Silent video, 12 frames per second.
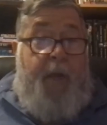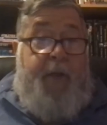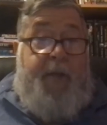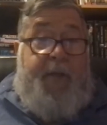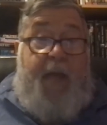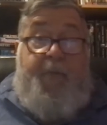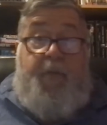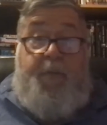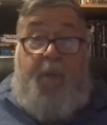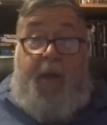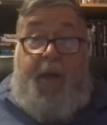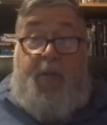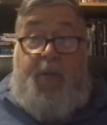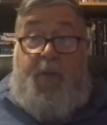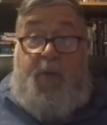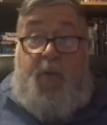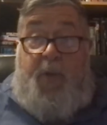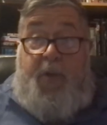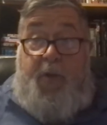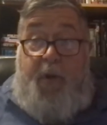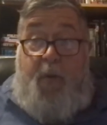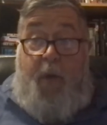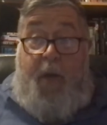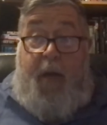Seventh place was
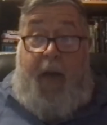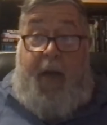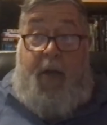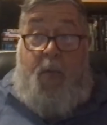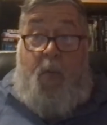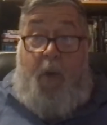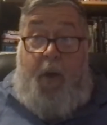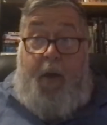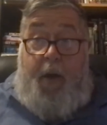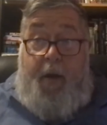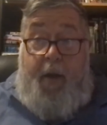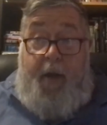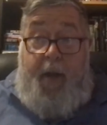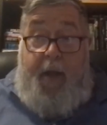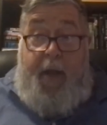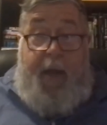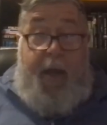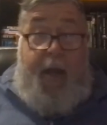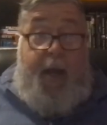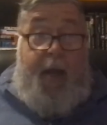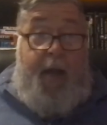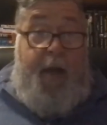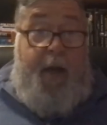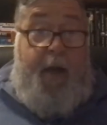331.91.
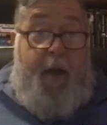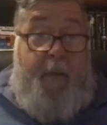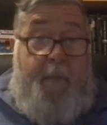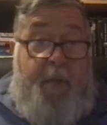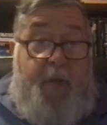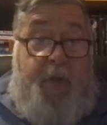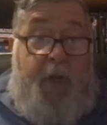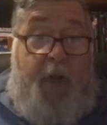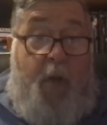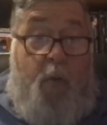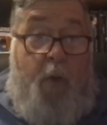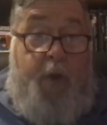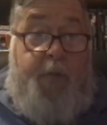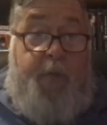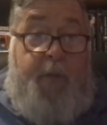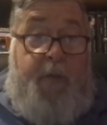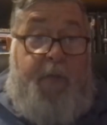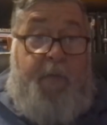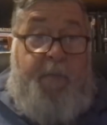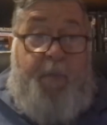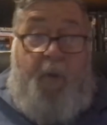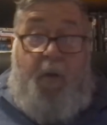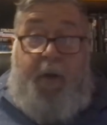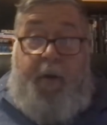And Michelle Rosemies from
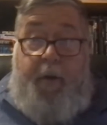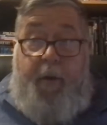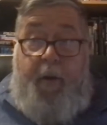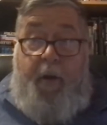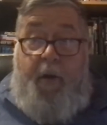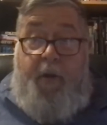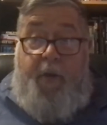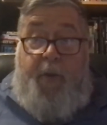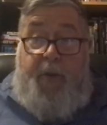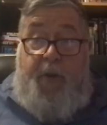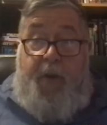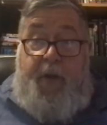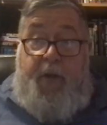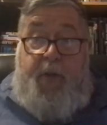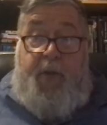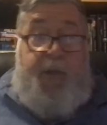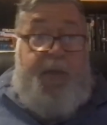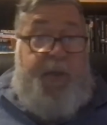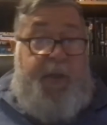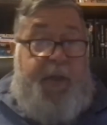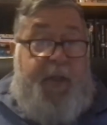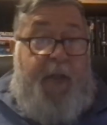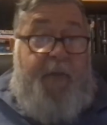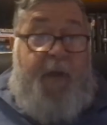Poland,
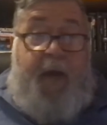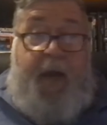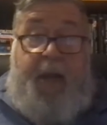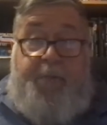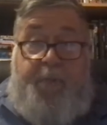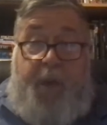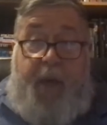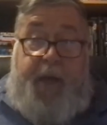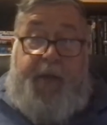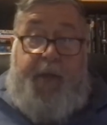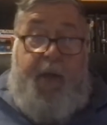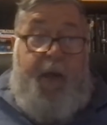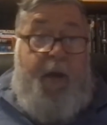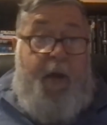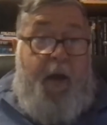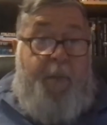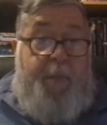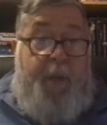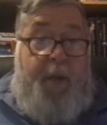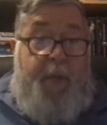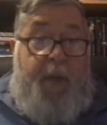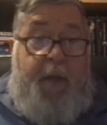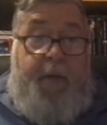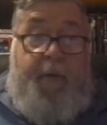332.67, in eighth place, a
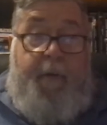PB.